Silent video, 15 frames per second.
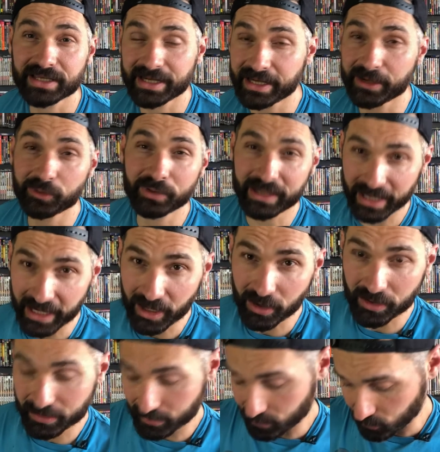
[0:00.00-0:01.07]
and I don't care
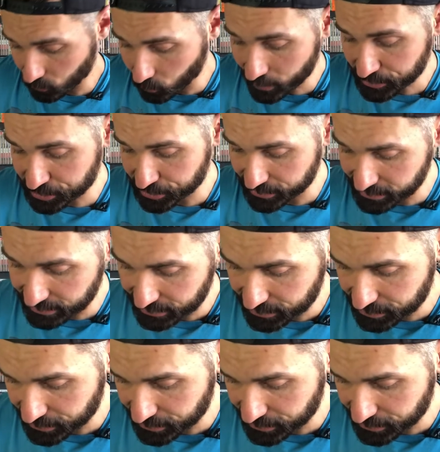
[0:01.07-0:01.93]
what she did.